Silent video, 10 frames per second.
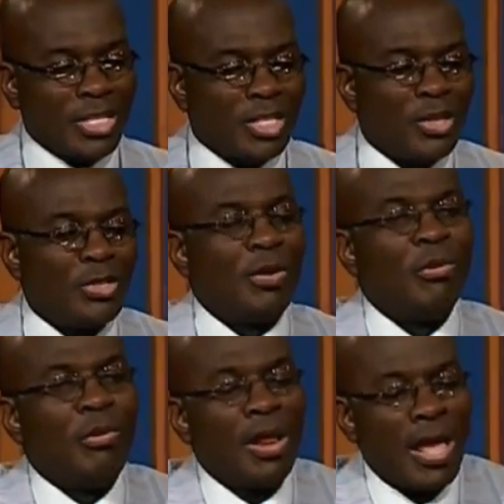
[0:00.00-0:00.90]

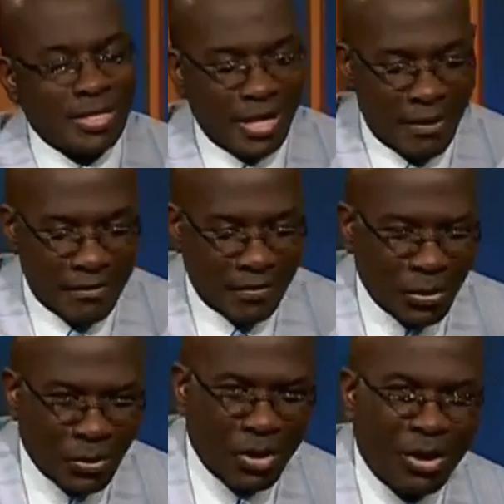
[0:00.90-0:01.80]
Excuse me while I say
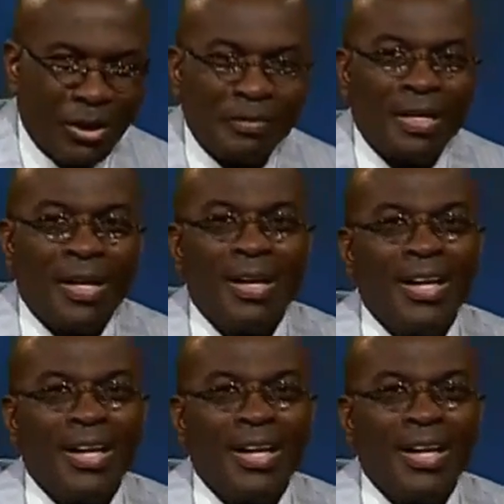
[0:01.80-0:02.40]
the world.